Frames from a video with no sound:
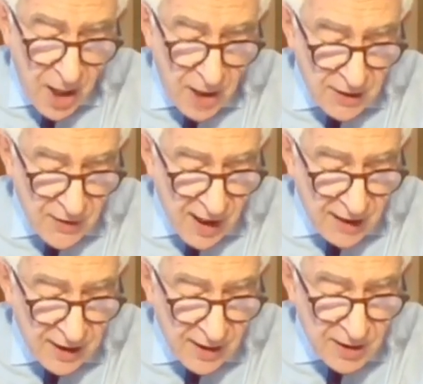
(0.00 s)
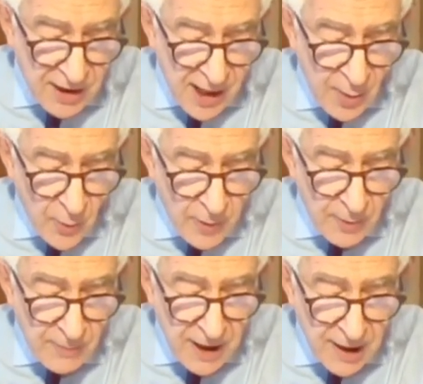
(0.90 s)
Barker said that we
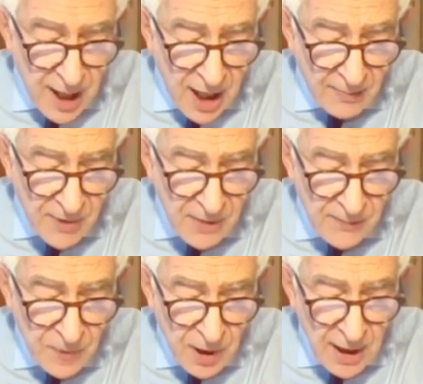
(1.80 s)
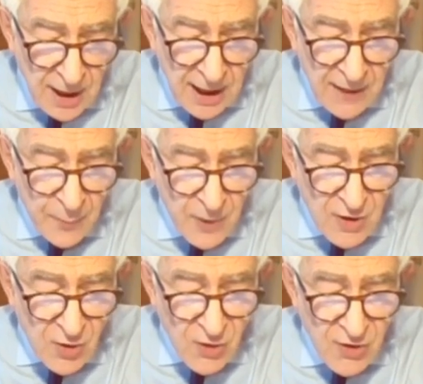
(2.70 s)
would be alarmed if
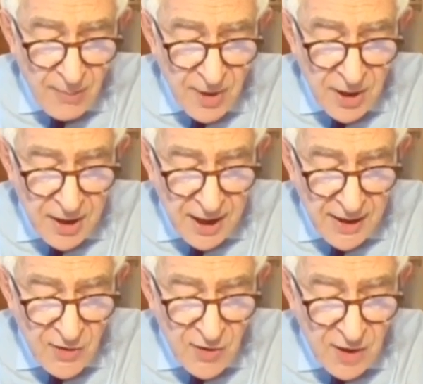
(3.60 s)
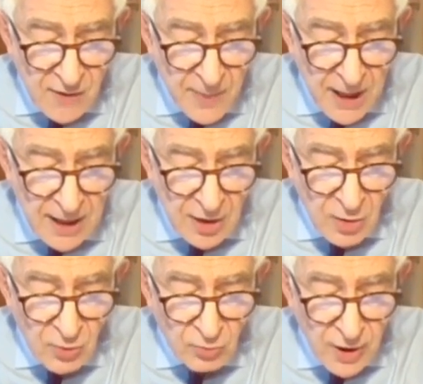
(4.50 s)
we saw some of the things that have
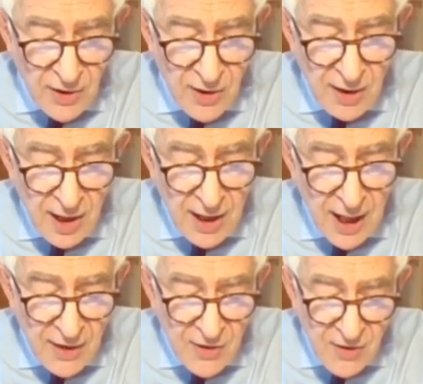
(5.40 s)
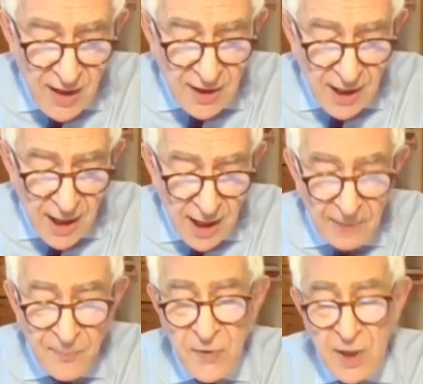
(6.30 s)
been written and said to
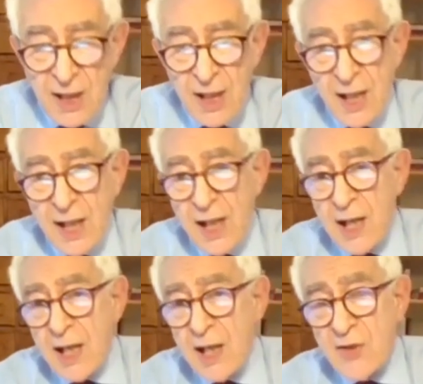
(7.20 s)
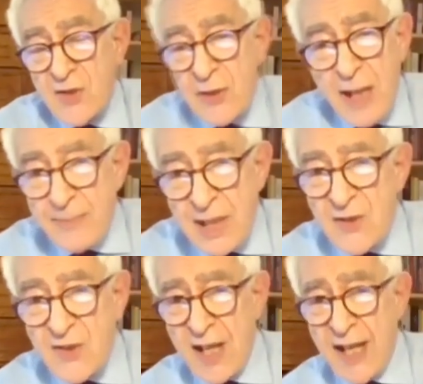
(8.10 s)
her. So let
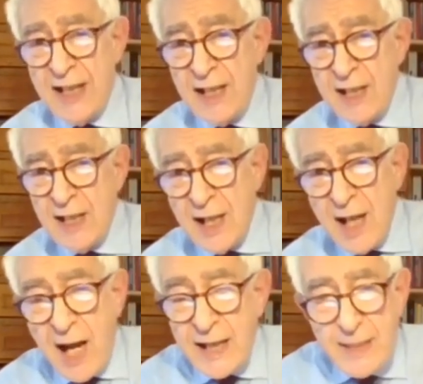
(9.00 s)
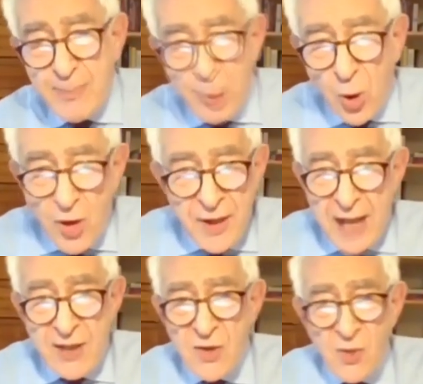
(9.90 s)
me say, I deplore
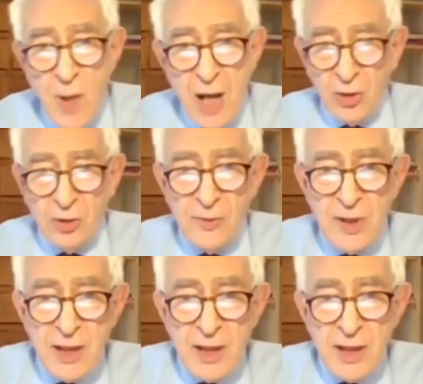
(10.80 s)
that as well.